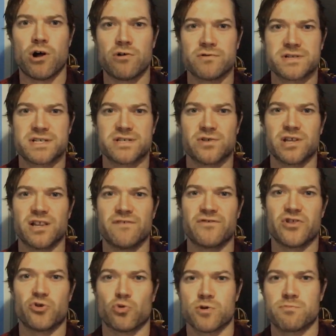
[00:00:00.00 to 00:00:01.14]
but walruses only live
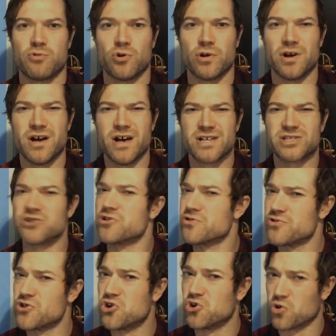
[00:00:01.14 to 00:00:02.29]
in the North Pole. So
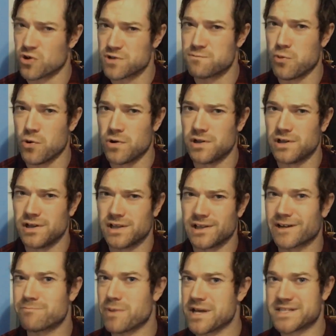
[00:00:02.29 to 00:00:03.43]
they're in the North Pole,
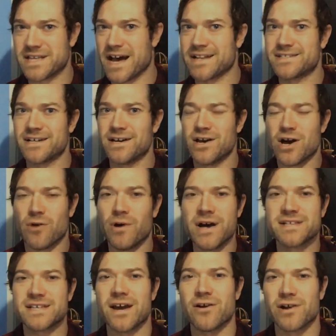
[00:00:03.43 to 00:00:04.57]
like by Santa. Why
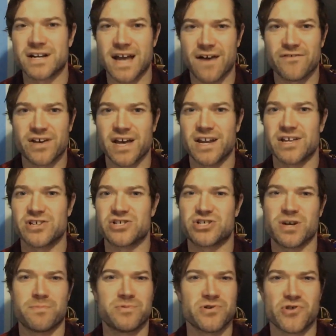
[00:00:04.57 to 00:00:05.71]
is Eric navigating his
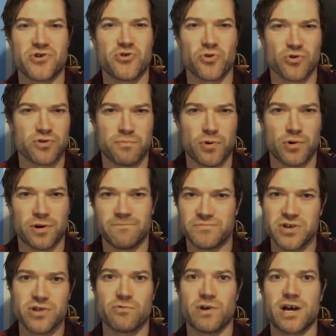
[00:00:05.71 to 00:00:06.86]
ship near the North Pole?
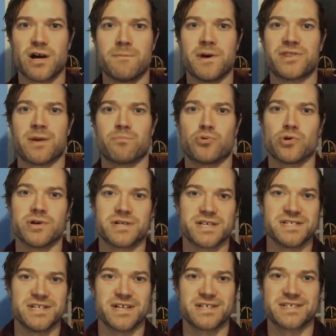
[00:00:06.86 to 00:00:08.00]
Either way, I'll bet that poor
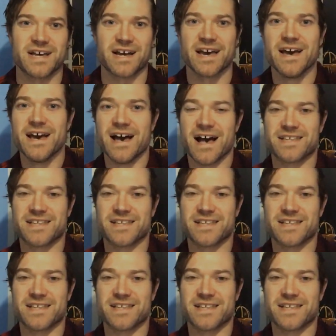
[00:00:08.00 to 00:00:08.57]
Disney exec